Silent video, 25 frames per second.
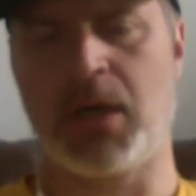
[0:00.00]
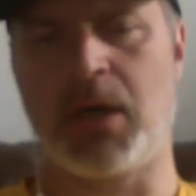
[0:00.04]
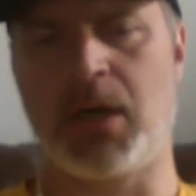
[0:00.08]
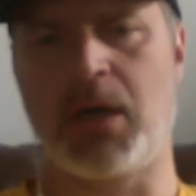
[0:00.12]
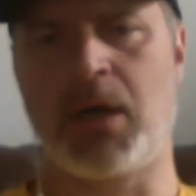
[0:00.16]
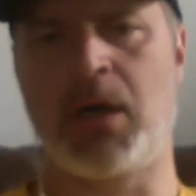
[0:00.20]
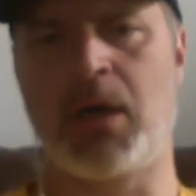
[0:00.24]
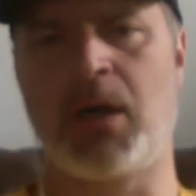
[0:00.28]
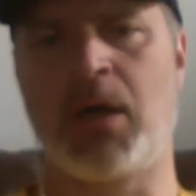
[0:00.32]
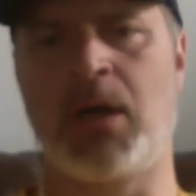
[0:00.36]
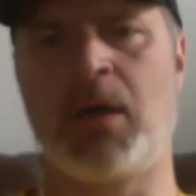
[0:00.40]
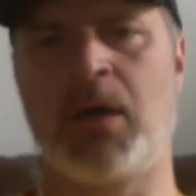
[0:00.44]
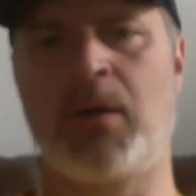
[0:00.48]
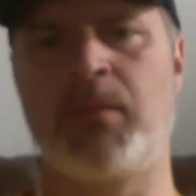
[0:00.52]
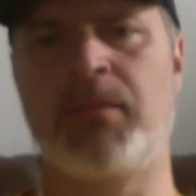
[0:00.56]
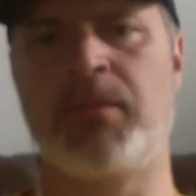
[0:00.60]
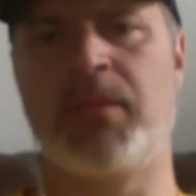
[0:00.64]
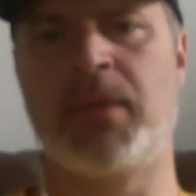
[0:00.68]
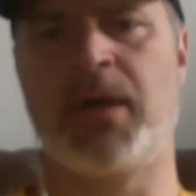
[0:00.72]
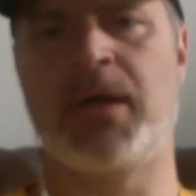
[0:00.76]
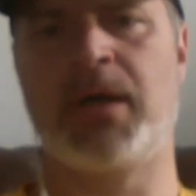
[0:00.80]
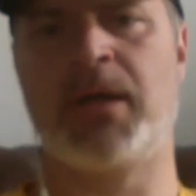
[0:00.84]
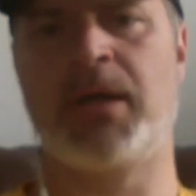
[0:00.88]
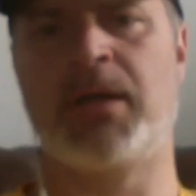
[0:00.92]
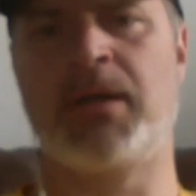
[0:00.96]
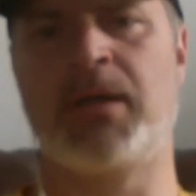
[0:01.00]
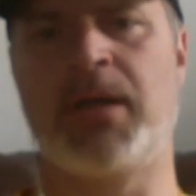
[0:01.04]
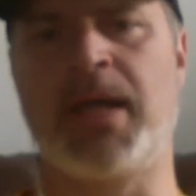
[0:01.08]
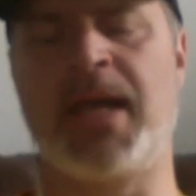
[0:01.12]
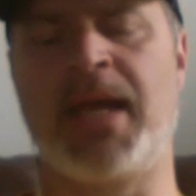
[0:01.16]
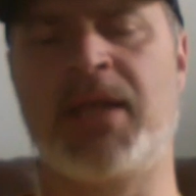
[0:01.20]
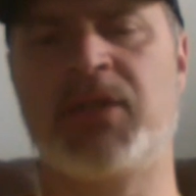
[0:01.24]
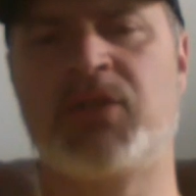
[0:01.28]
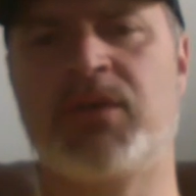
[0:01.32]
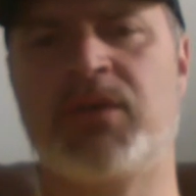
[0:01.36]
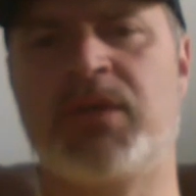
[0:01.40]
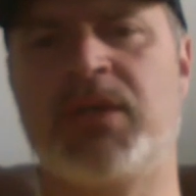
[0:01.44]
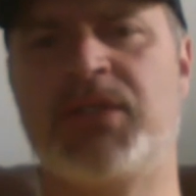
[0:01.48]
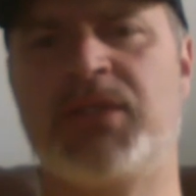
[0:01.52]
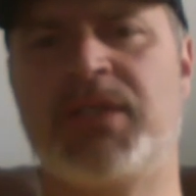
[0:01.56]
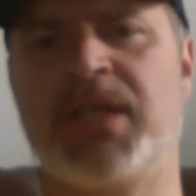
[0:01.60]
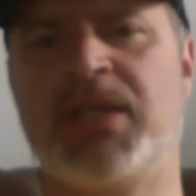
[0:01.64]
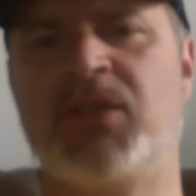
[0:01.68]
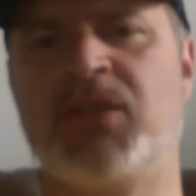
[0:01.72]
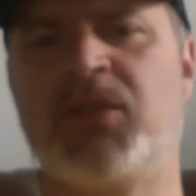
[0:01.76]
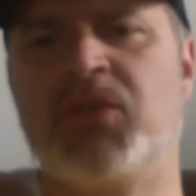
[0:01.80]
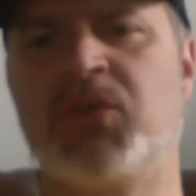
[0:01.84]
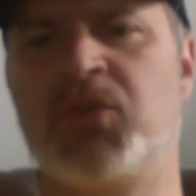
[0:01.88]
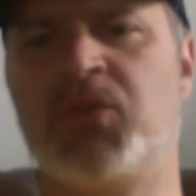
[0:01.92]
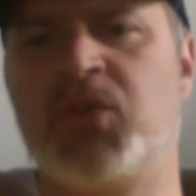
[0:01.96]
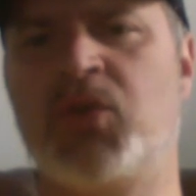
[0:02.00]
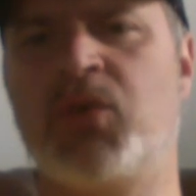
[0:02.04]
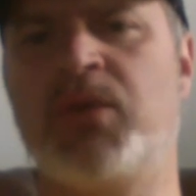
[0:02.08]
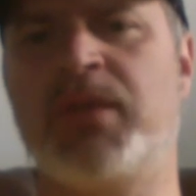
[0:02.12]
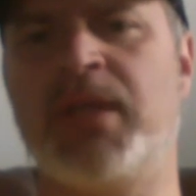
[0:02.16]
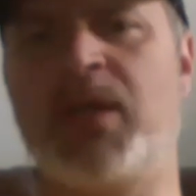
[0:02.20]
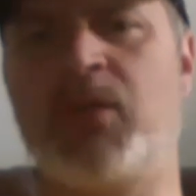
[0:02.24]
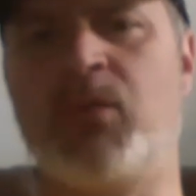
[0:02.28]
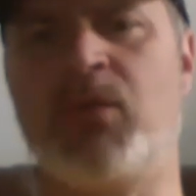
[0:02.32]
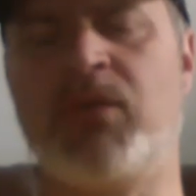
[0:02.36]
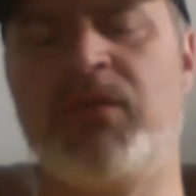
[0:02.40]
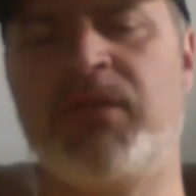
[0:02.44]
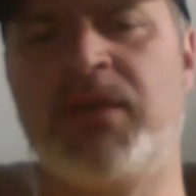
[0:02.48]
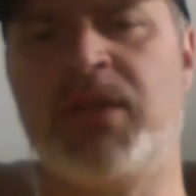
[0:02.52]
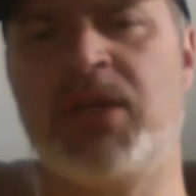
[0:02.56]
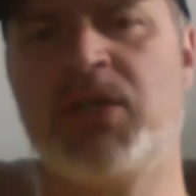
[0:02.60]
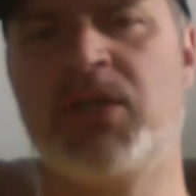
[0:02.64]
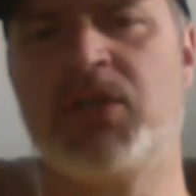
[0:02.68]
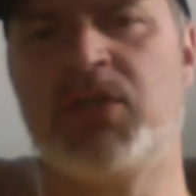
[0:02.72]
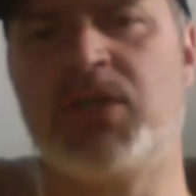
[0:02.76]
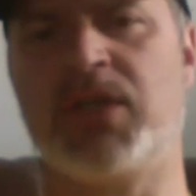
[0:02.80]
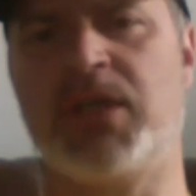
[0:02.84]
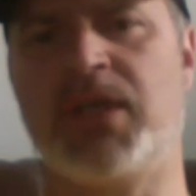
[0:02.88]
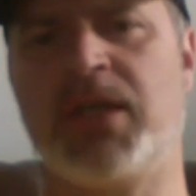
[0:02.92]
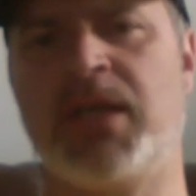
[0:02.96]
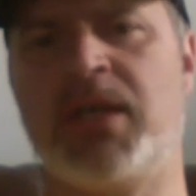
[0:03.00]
um, and answer in a sentence or two, and then we'll finish.